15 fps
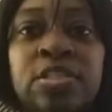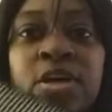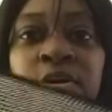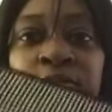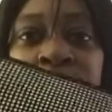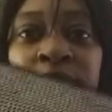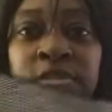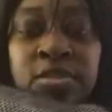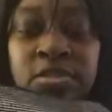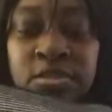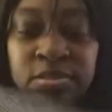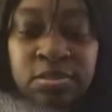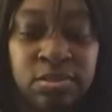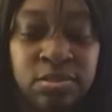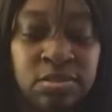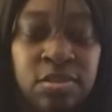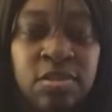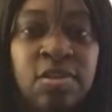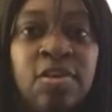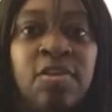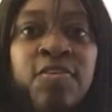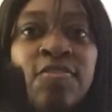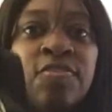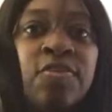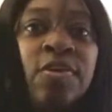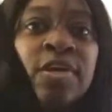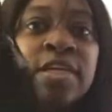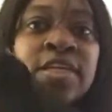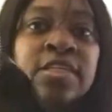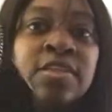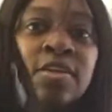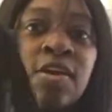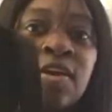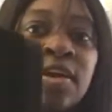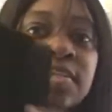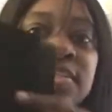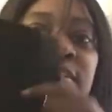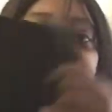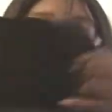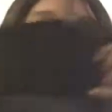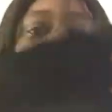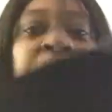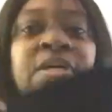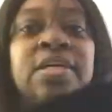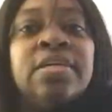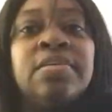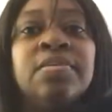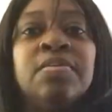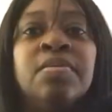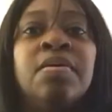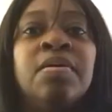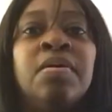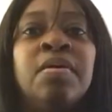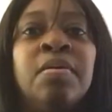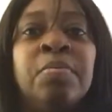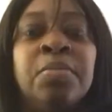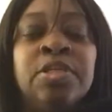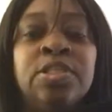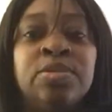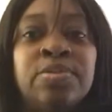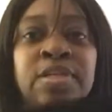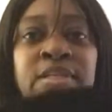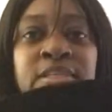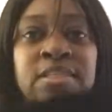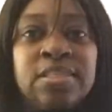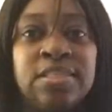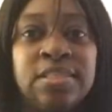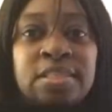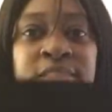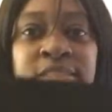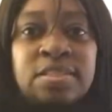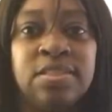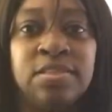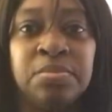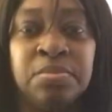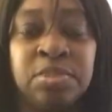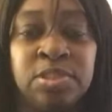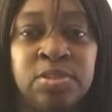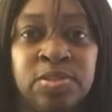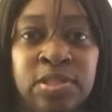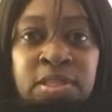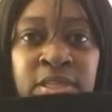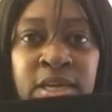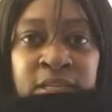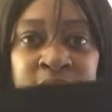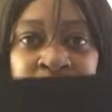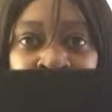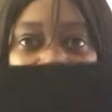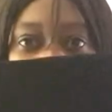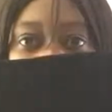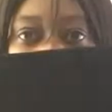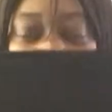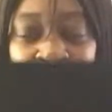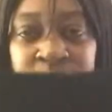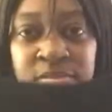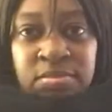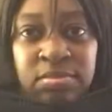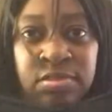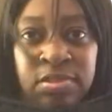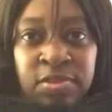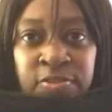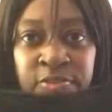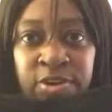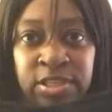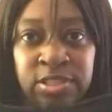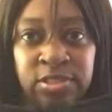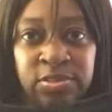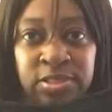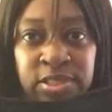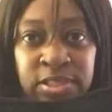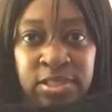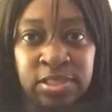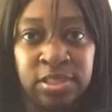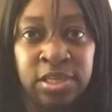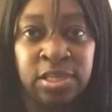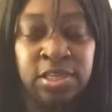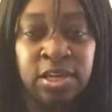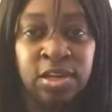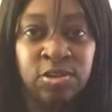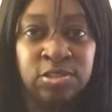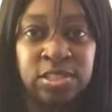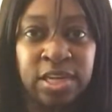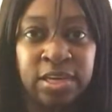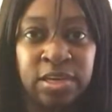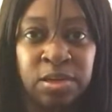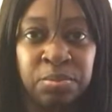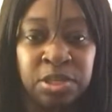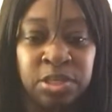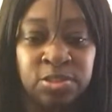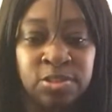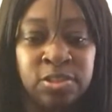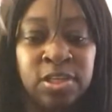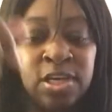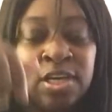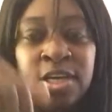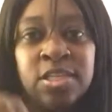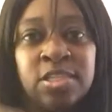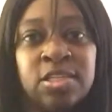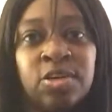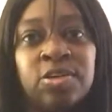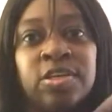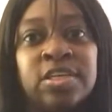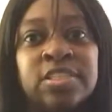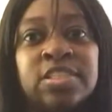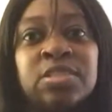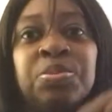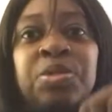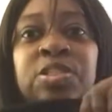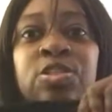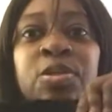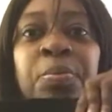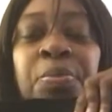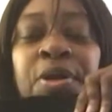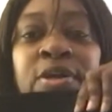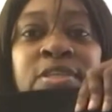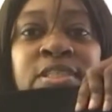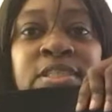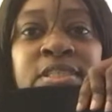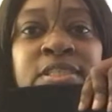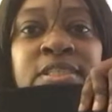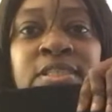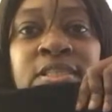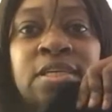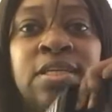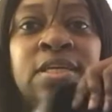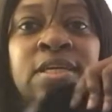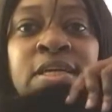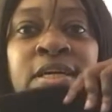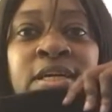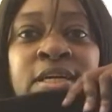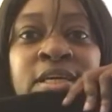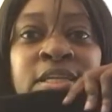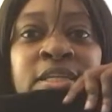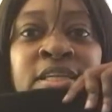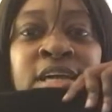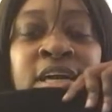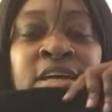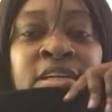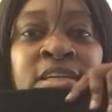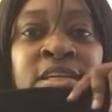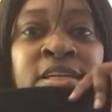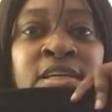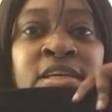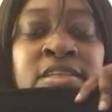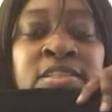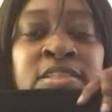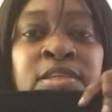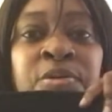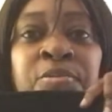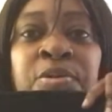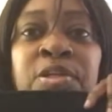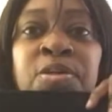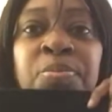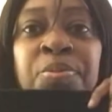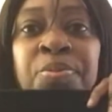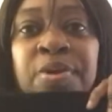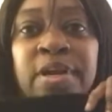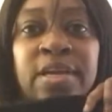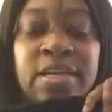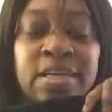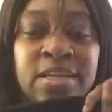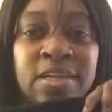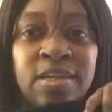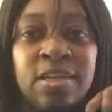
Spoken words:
holder for in your car. So you put it between the seats, between like the front 2 seats, and it goes like in the middle. So you can just put your purse down in there. So when you brake,